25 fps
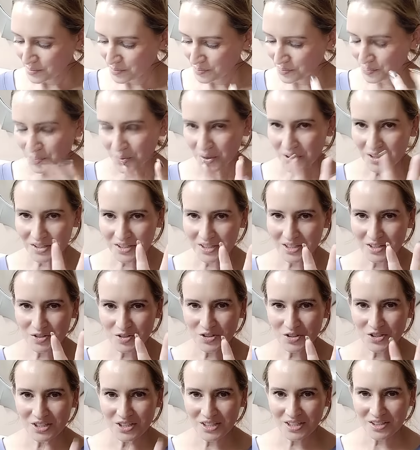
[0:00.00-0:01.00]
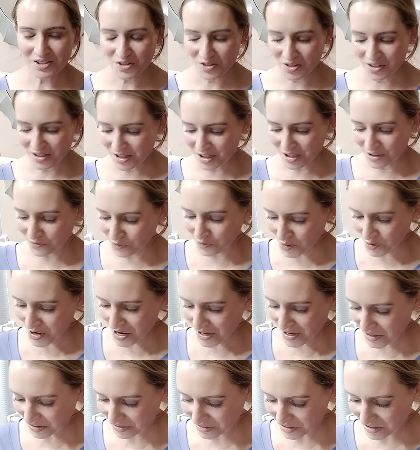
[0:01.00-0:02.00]
But it's interesting. So on Sephora,
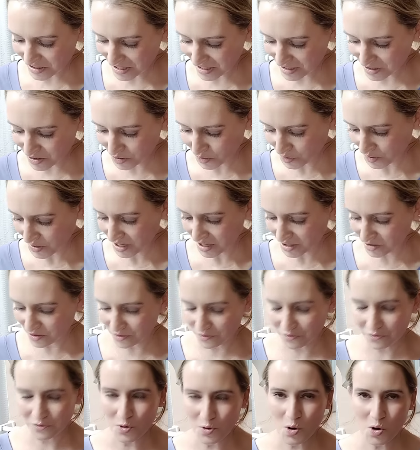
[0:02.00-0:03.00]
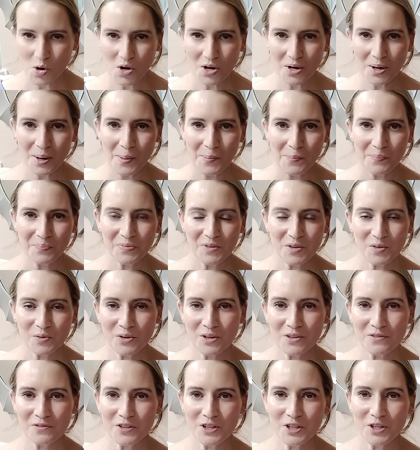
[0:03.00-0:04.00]
I think this has 304
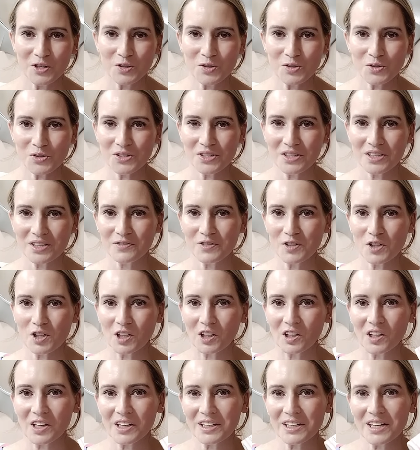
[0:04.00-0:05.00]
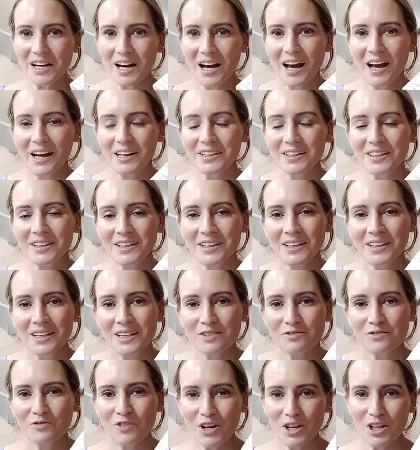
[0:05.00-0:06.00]
reviews. And if you clicked on
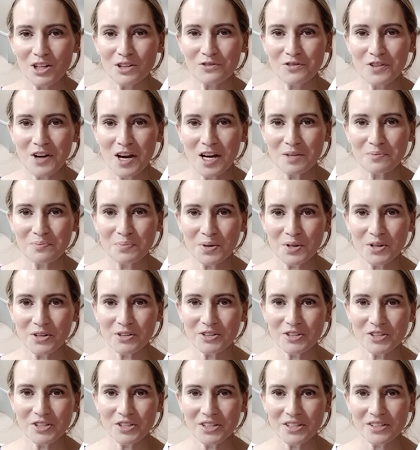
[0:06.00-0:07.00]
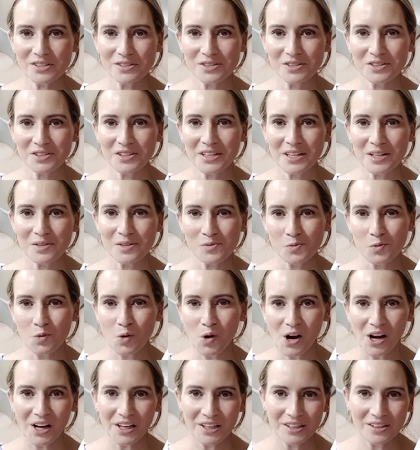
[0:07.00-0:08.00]
verified purchase, you get
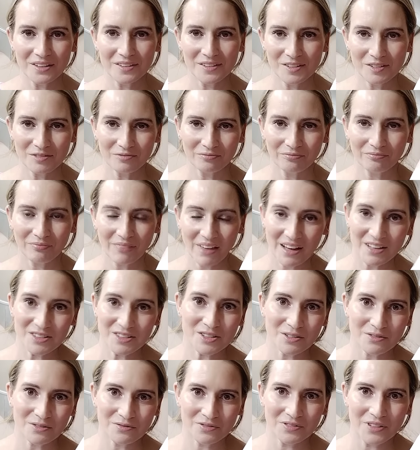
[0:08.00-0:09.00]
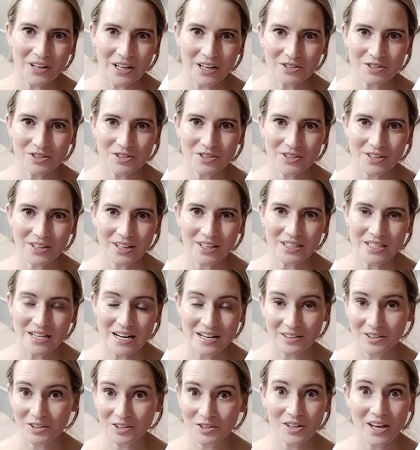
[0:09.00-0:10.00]
one as of
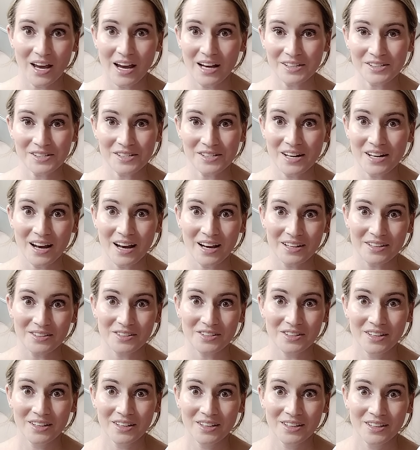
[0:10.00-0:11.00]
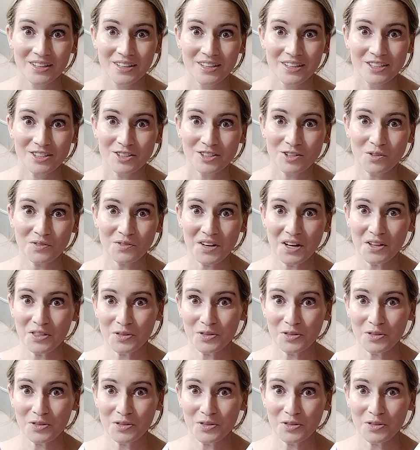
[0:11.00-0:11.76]
yesterday or last night. So I've got